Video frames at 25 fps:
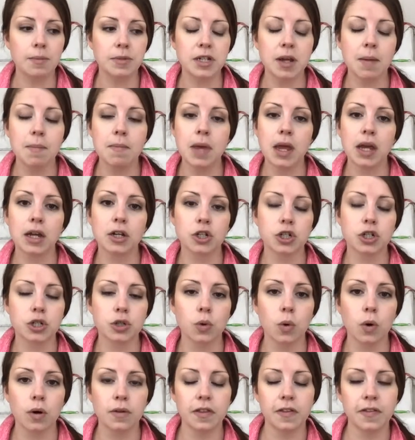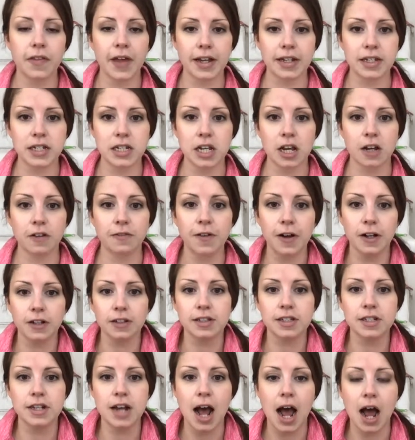to make sure that that
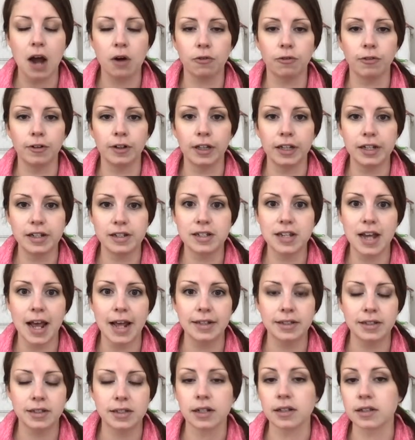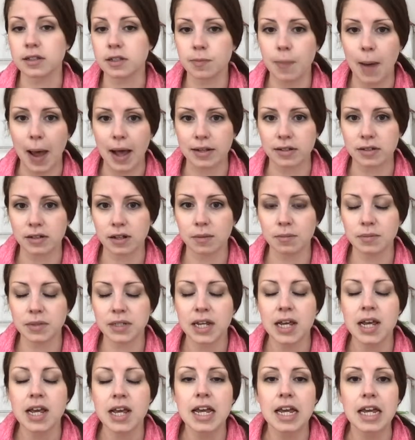TFL is not really tensed and
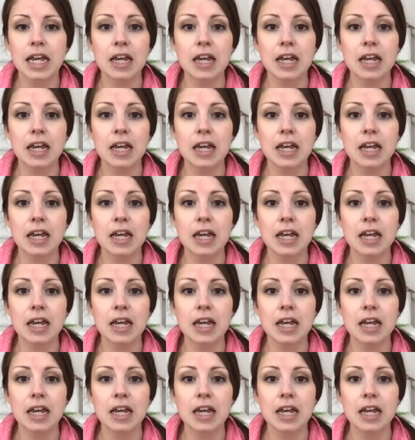spasmed.